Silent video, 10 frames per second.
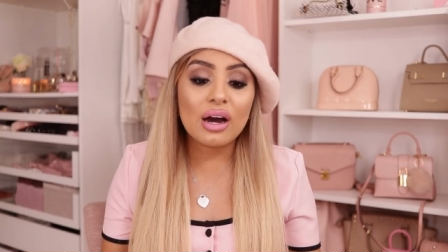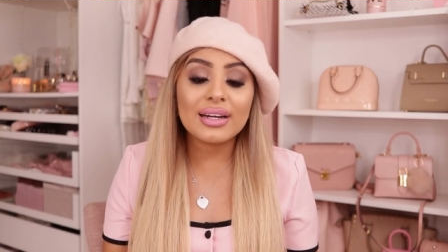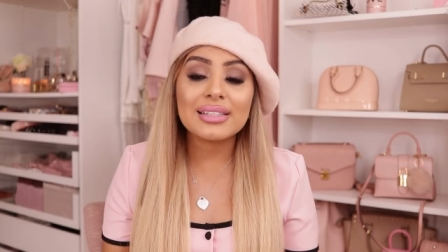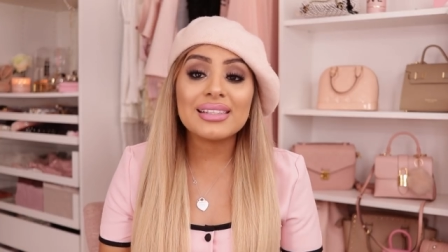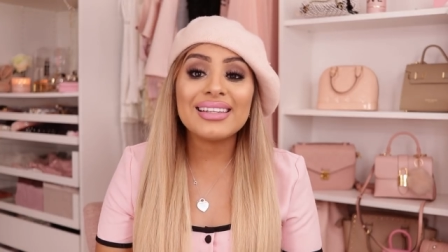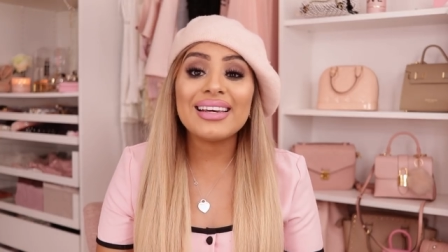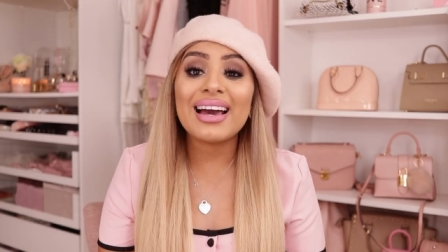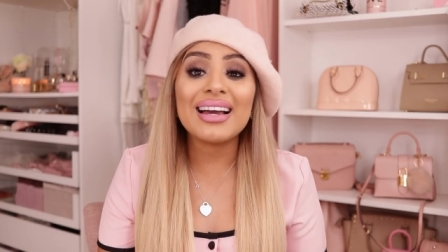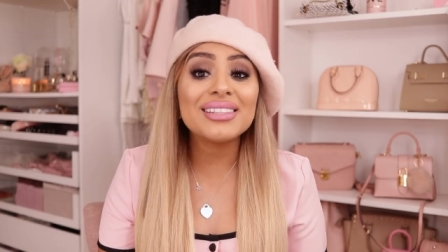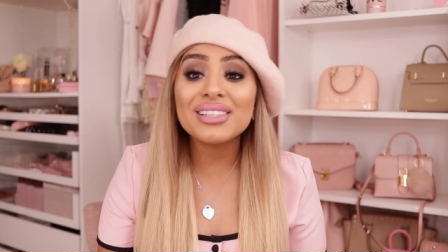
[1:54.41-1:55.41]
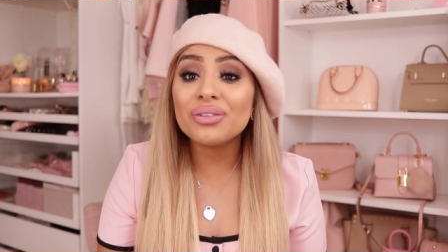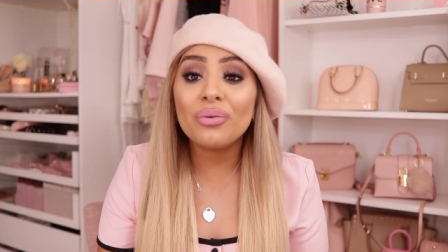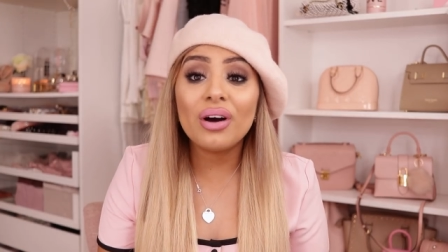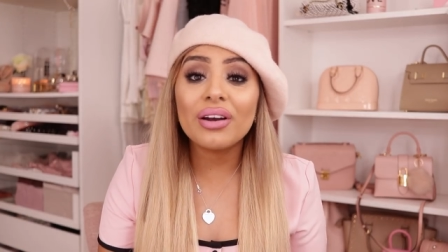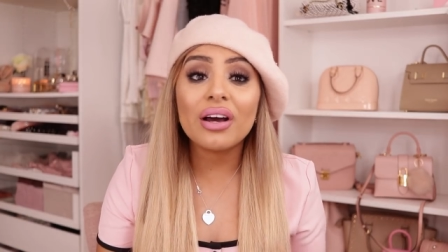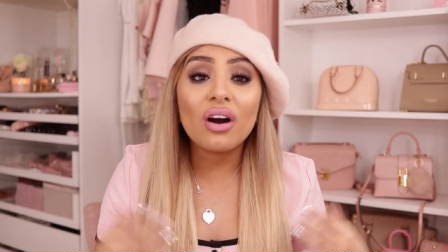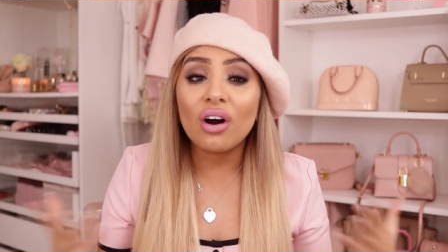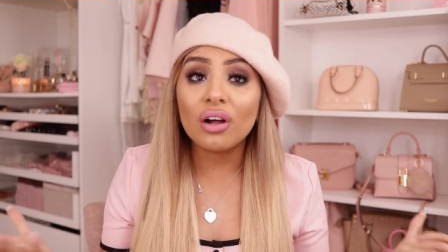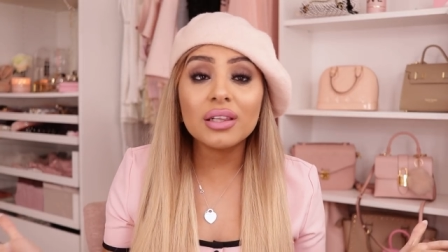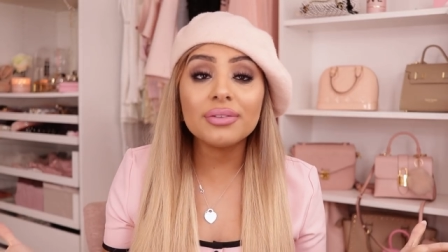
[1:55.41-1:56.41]
Honestly, I just want
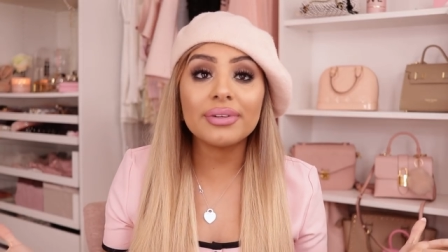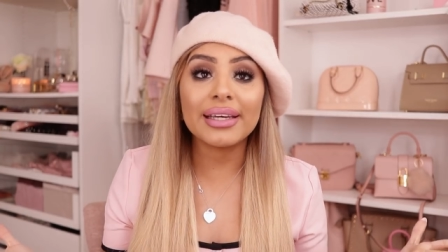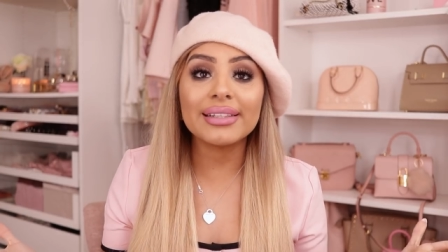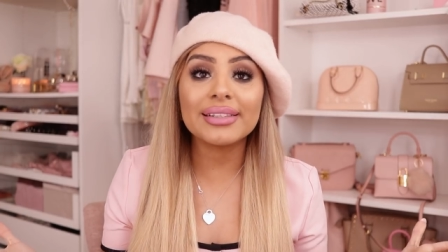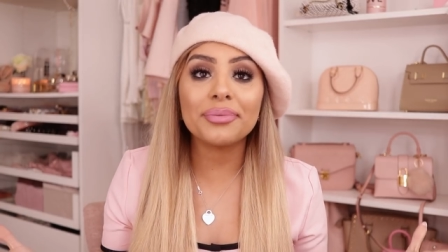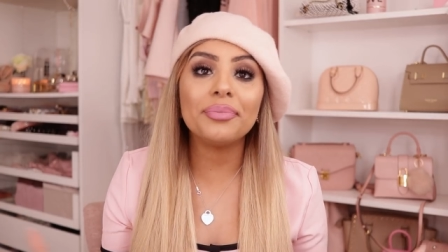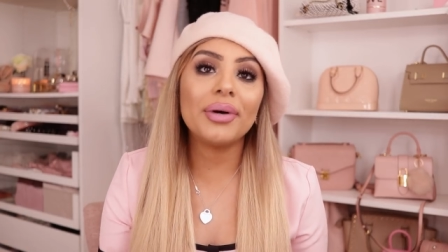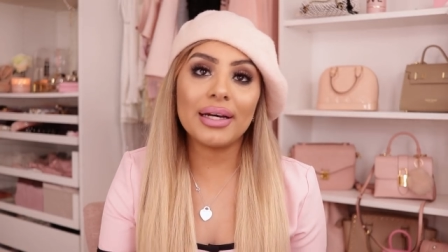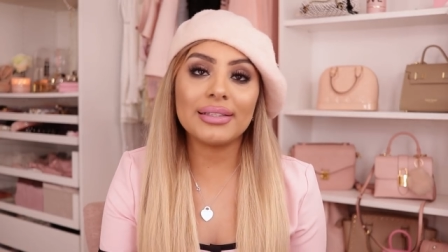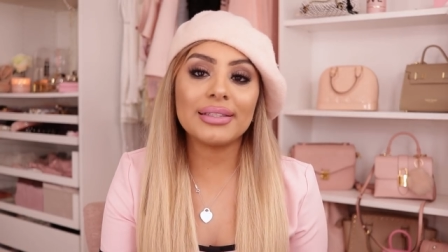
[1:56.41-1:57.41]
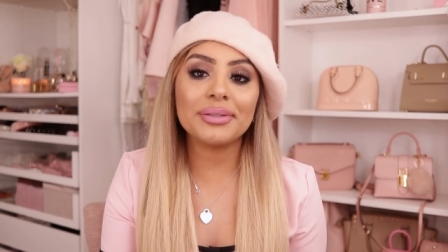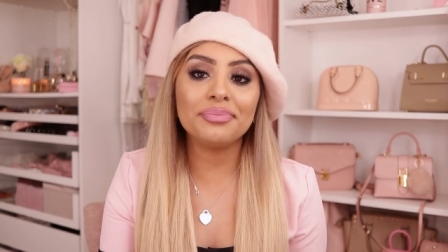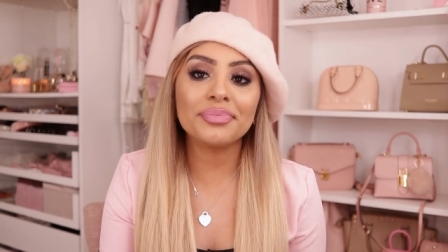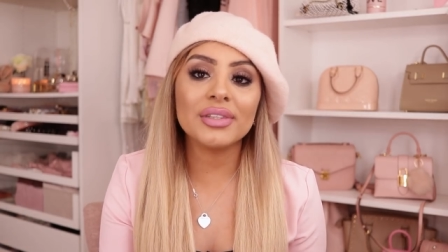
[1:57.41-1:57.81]
all of it, but